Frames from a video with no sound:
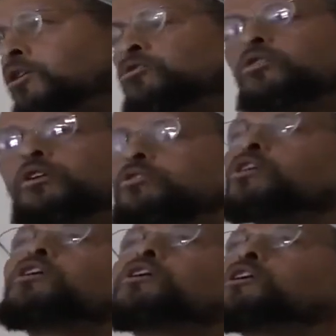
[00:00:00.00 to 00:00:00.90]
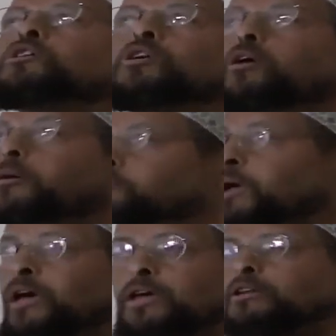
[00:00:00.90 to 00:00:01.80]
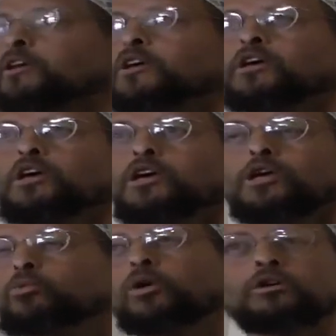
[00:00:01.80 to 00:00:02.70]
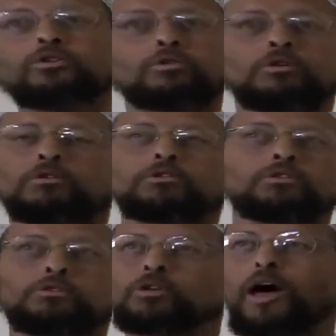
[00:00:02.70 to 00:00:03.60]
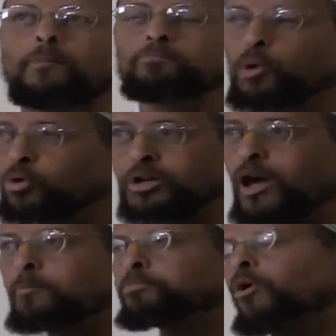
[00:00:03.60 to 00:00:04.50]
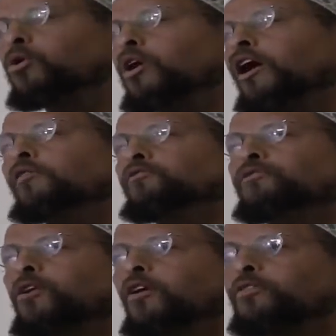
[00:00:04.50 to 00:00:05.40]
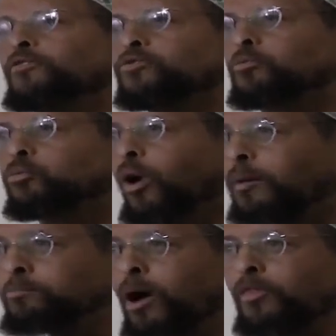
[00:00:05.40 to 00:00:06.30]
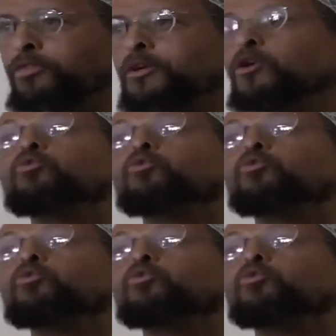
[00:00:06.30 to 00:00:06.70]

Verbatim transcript: it is, it, he, man, he went to, to that boot camp program for one month and it